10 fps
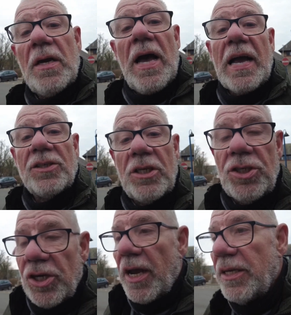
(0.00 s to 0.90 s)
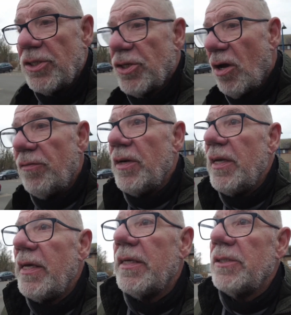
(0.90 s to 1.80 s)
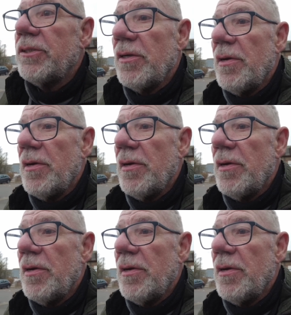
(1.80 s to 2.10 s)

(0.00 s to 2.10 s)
actually changed over the years.